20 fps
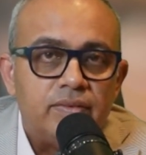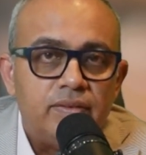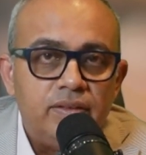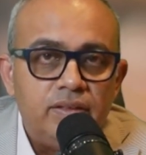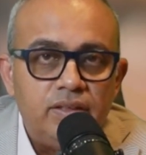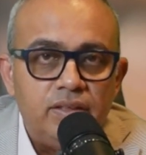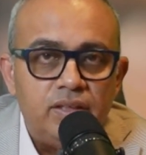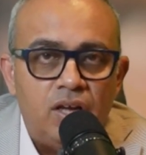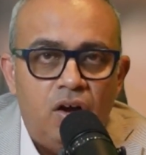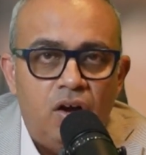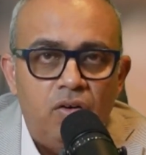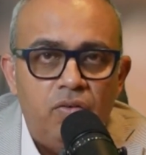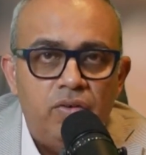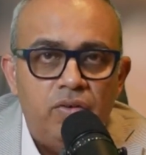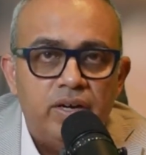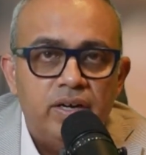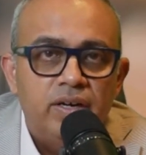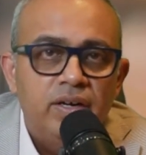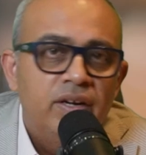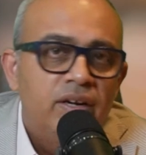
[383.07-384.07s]
However,
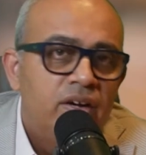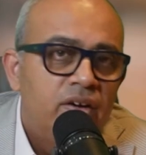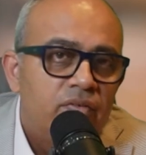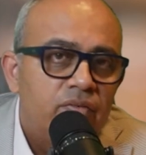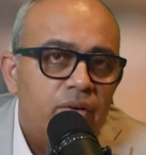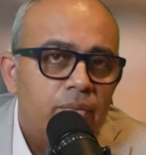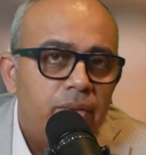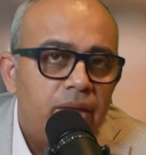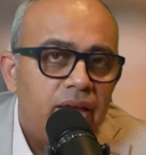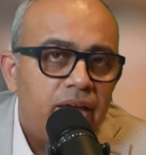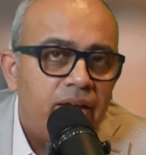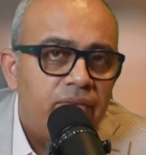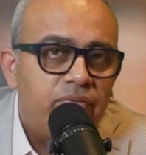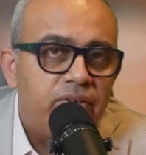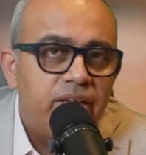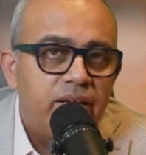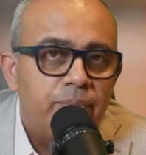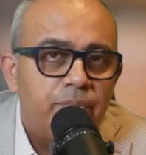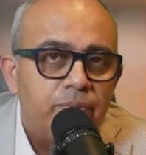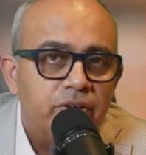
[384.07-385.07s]
from the FDA
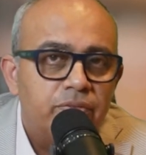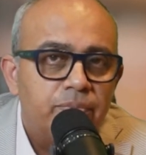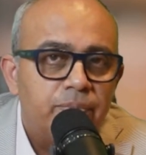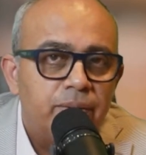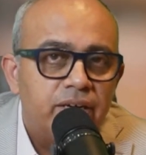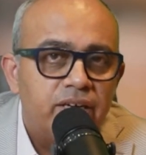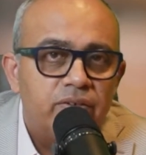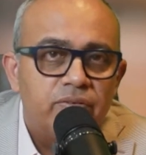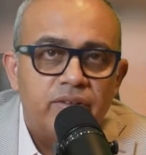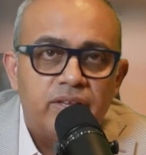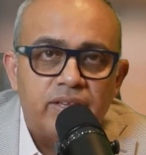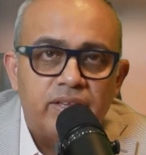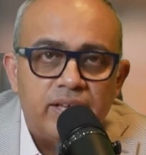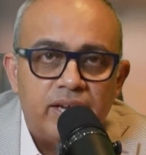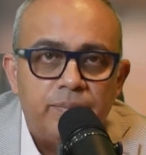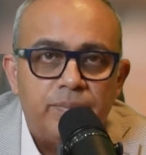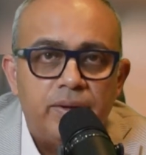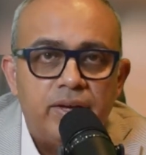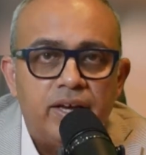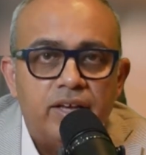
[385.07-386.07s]
perspective, the
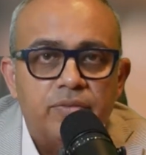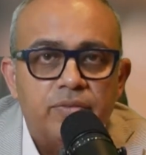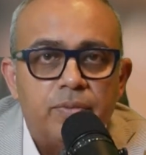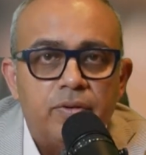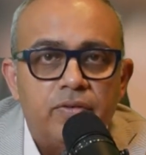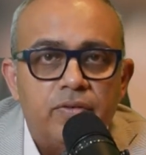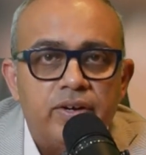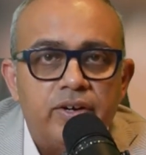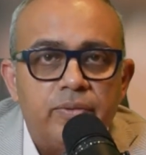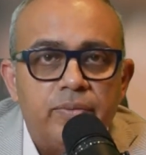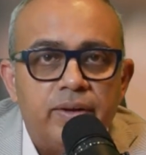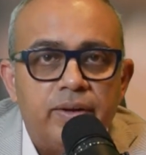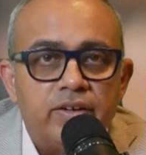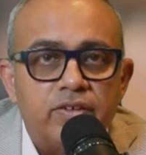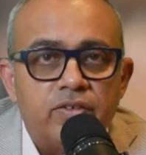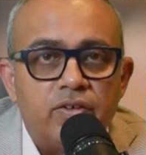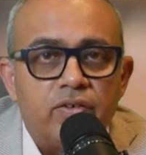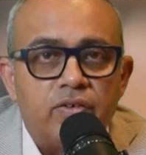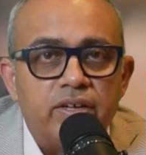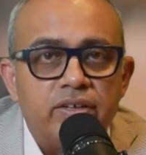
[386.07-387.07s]
therapy has proven to be a
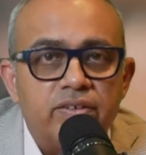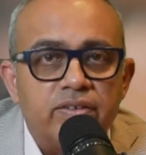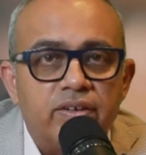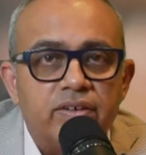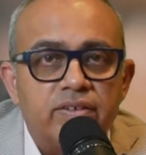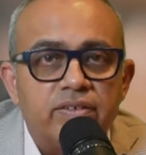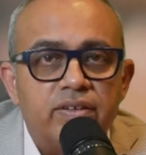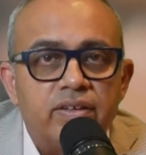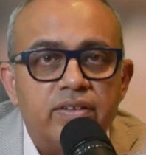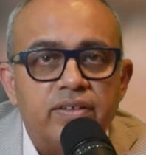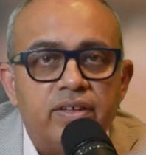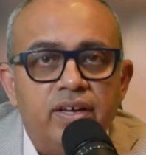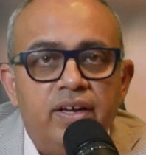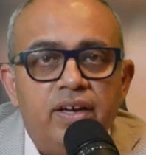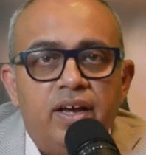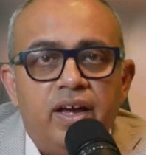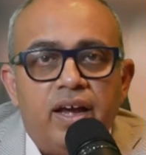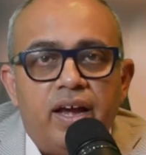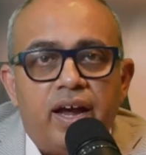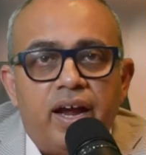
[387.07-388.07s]
resounding success.
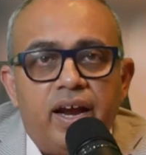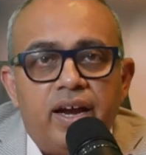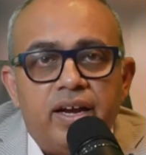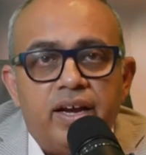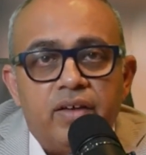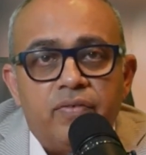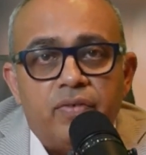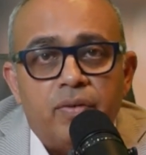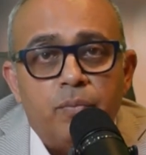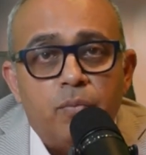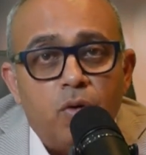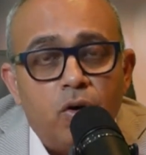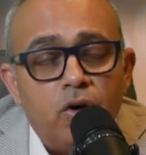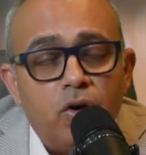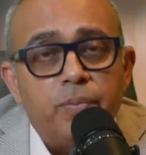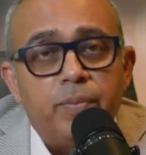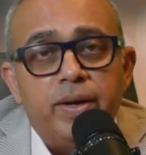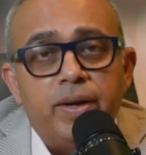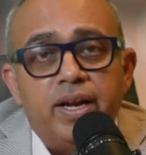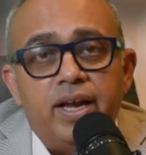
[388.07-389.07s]
And if a more
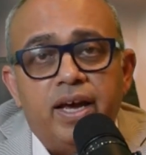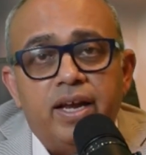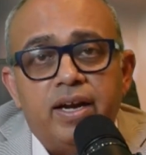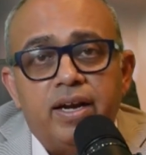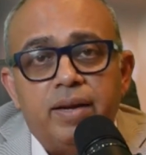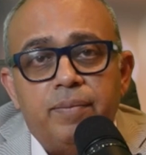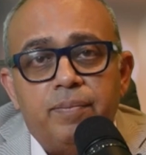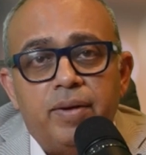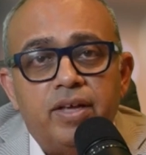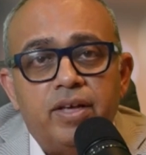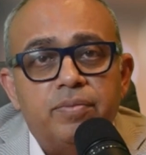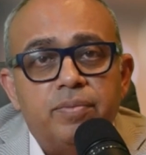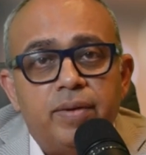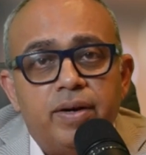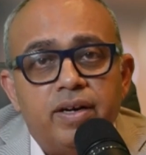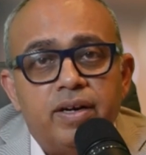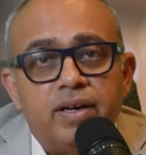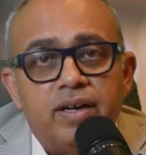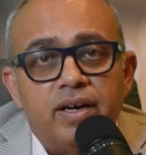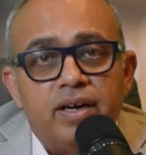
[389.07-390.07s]
benign replacement
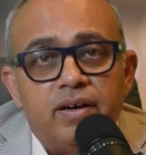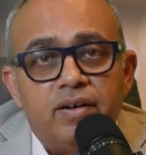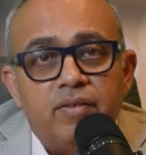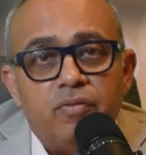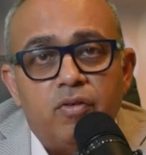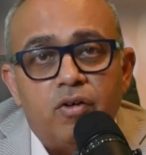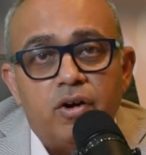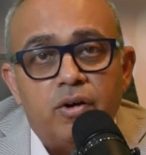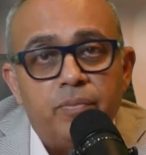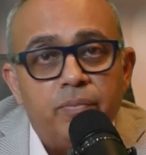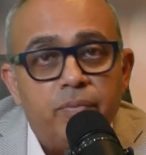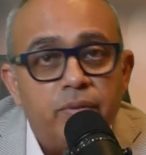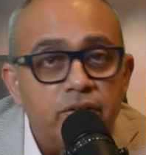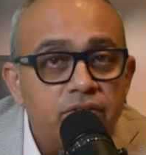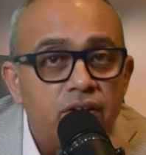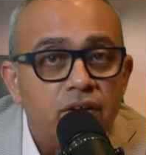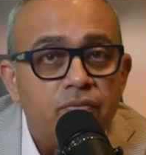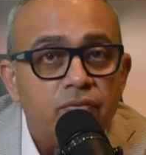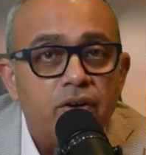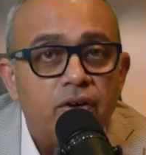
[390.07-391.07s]
for
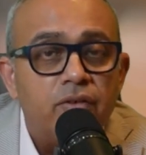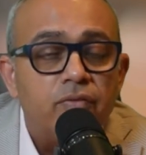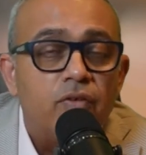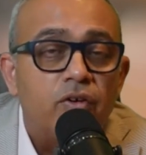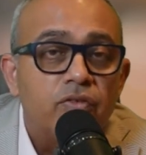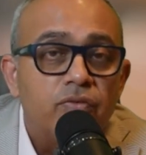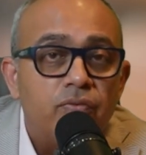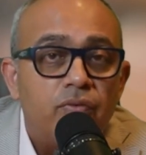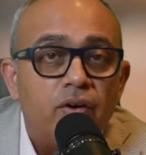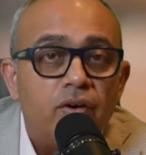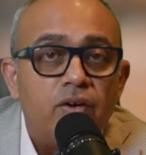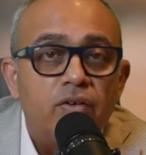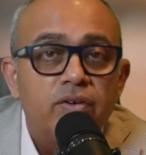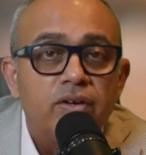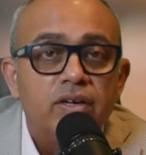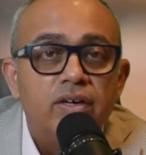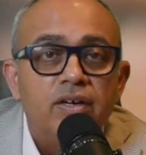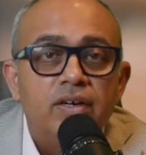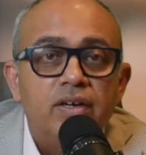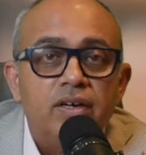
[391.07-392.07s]
busulfan was found,
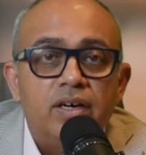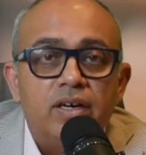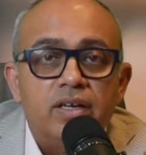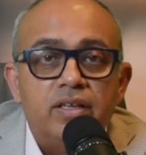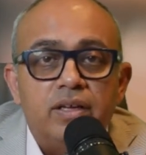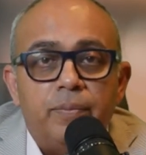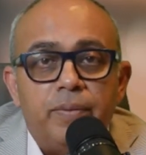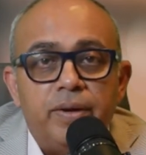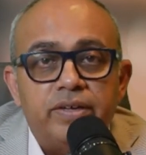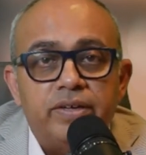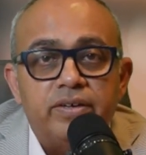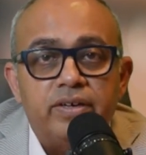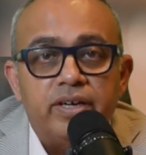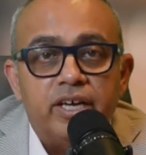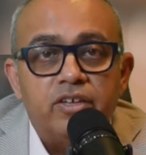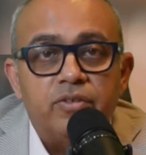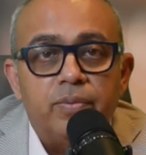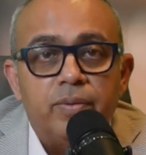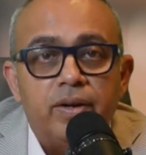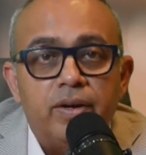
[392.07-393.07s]
the patient
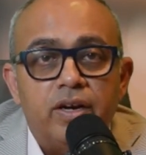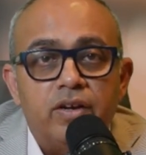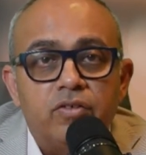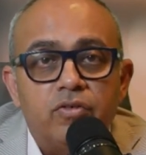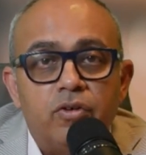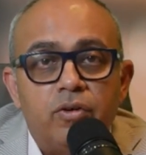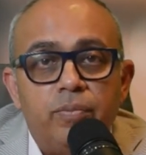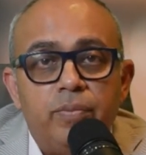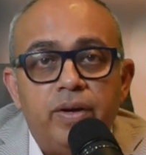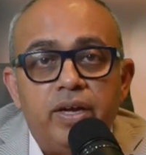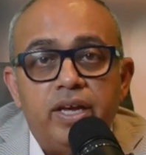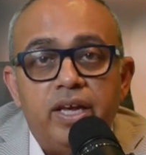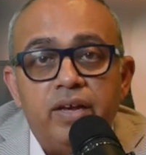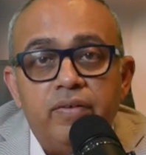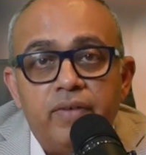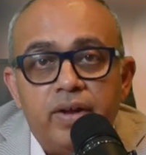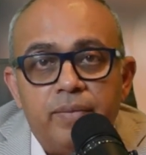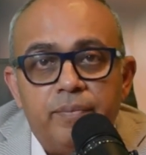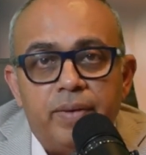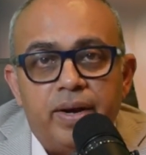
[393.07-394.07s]
experience would be even
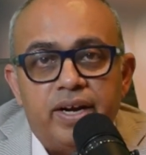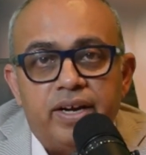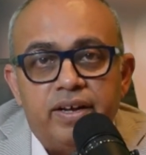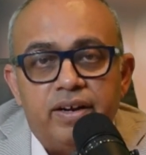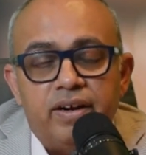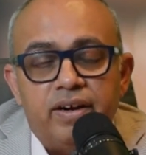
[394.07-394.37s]
better.